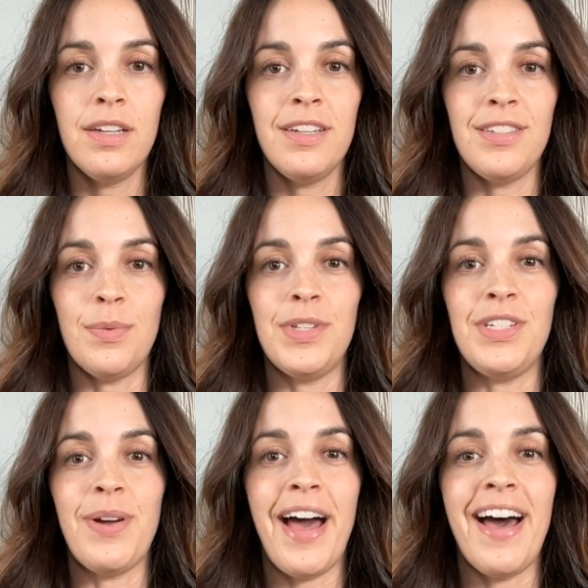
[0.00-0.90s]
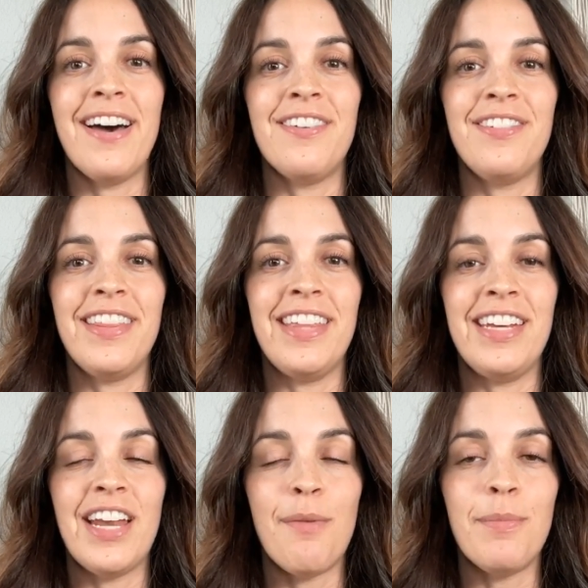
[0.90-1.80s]
So once you have the
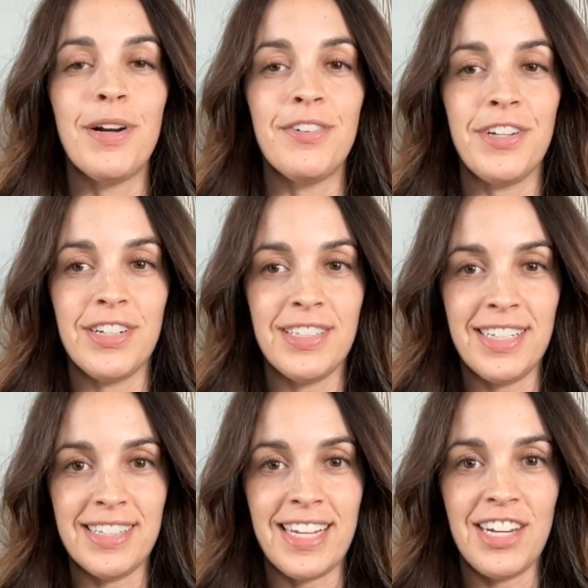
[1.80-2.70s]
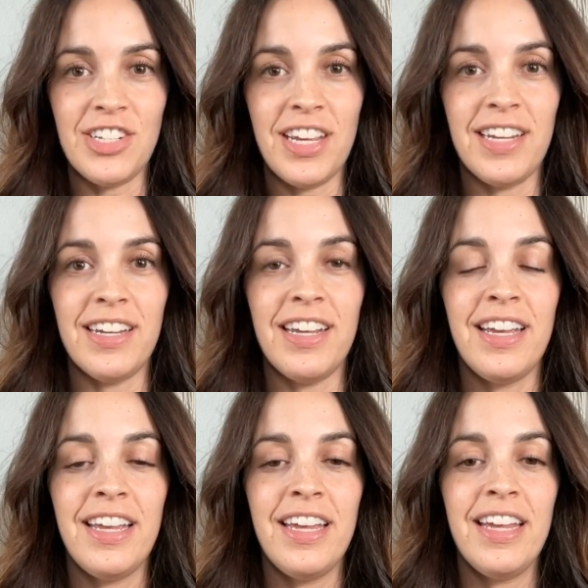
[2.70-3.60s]
number for your sensation,
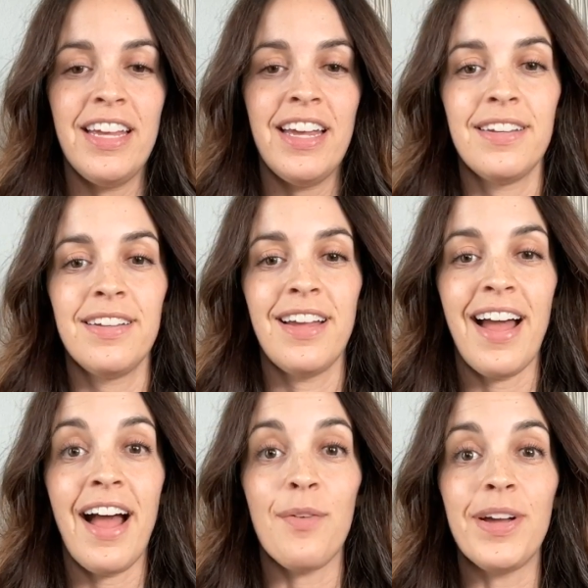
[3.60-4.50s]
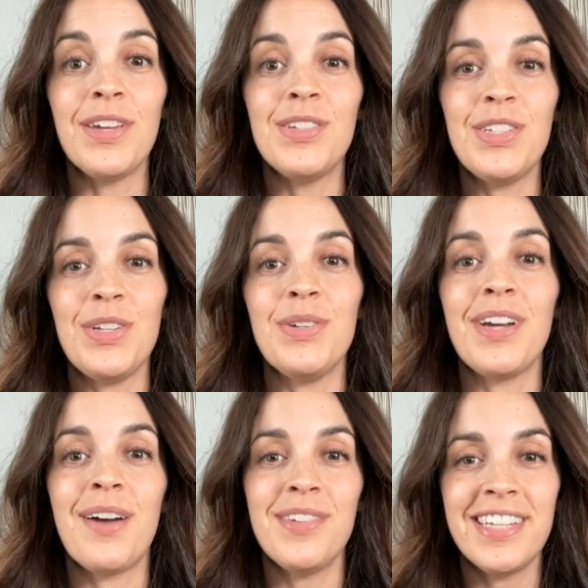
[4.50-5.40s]
I want you to
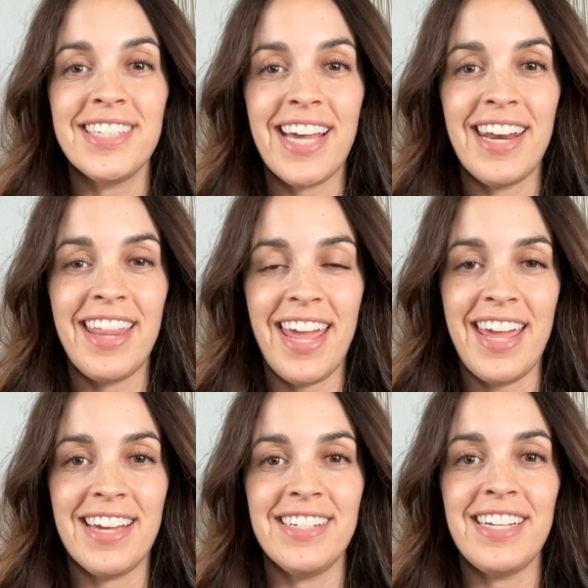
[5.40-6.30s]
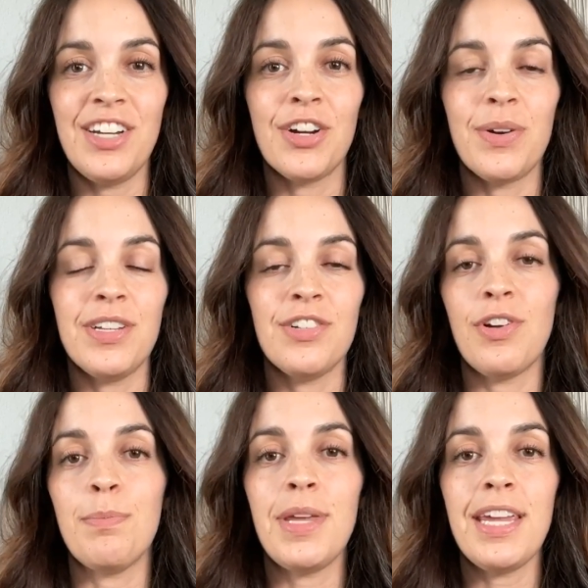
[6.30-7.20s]
come to the side of the hand and you're going to
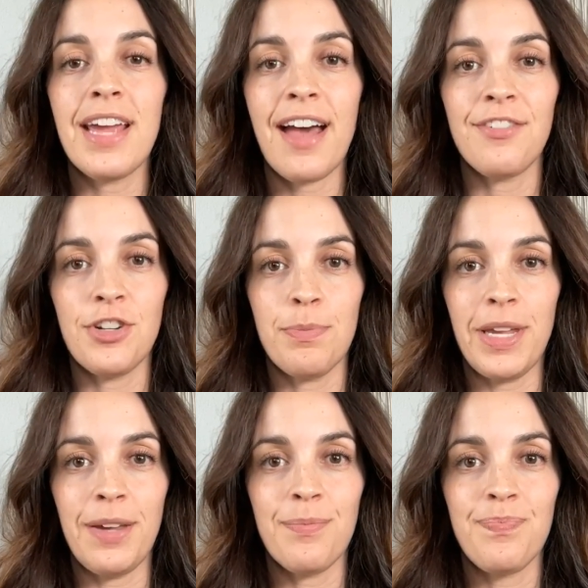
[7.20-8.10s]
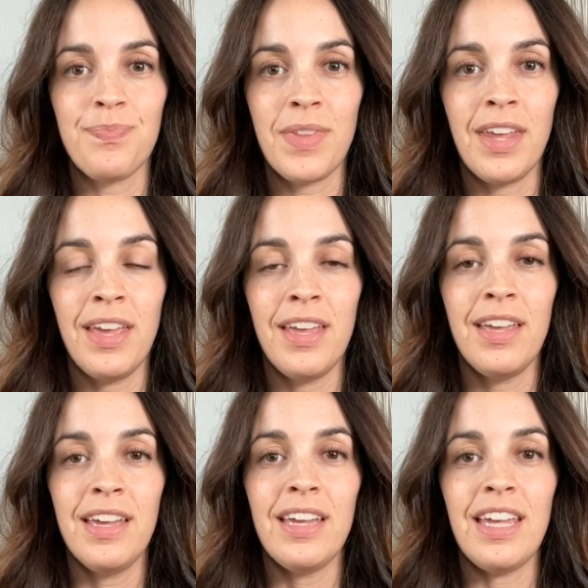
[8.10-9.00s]
repeat after me.
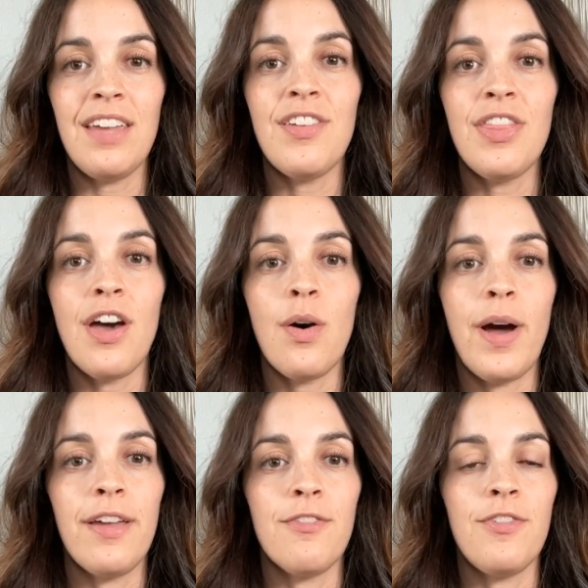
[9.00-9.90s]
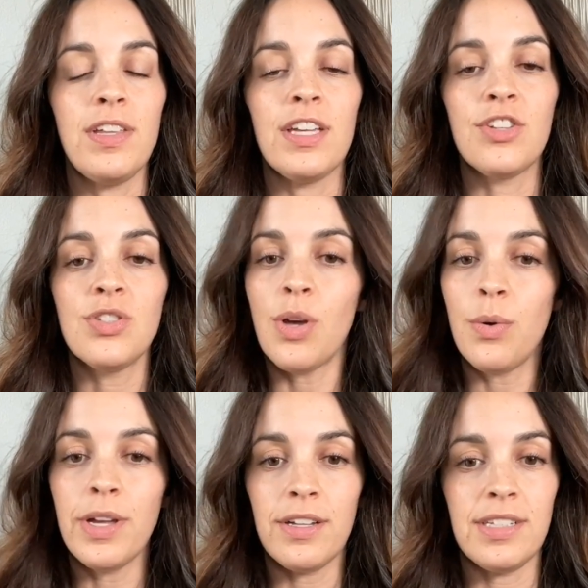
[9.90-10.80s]
Even though I am feeling
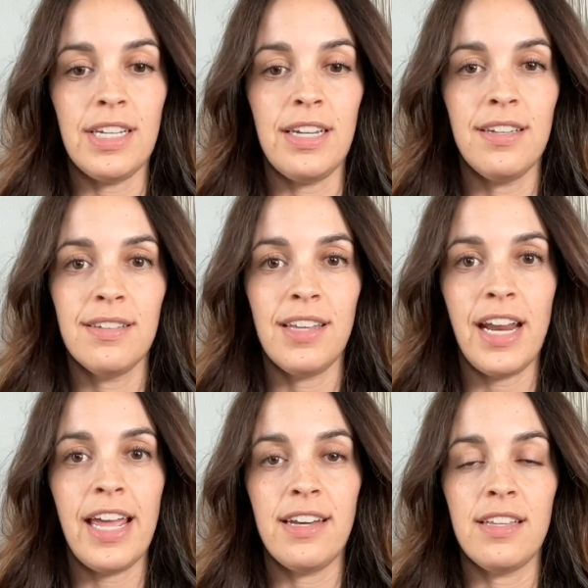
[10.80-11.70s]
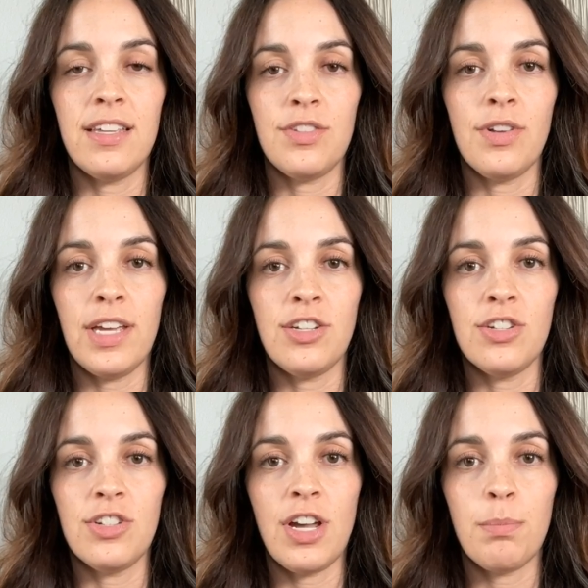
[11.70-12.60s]
so guilty that I ended this
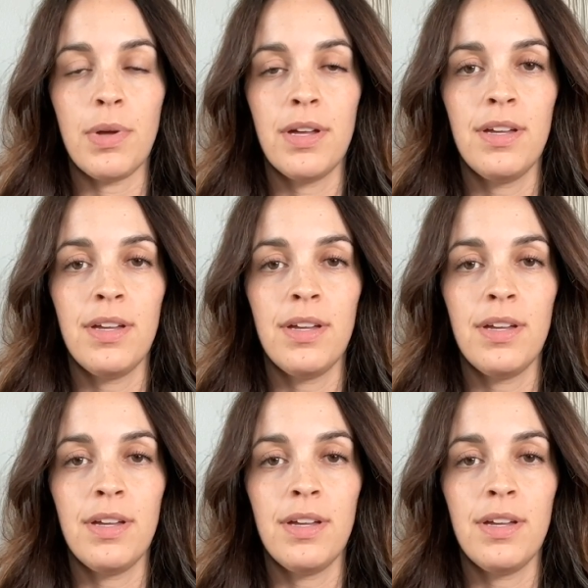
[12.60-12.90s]
relationship,